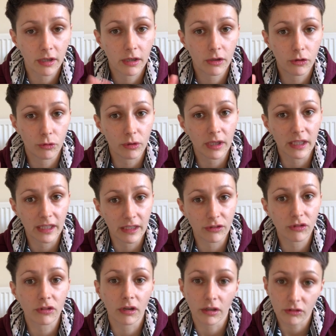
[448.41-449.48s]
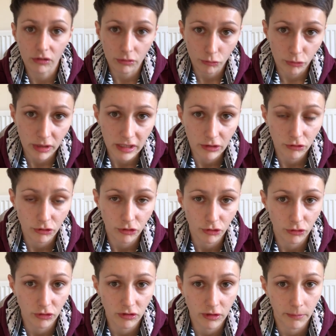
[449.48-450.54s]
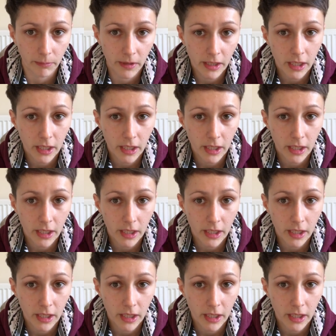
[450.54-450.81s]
you can then start to reintroduce them.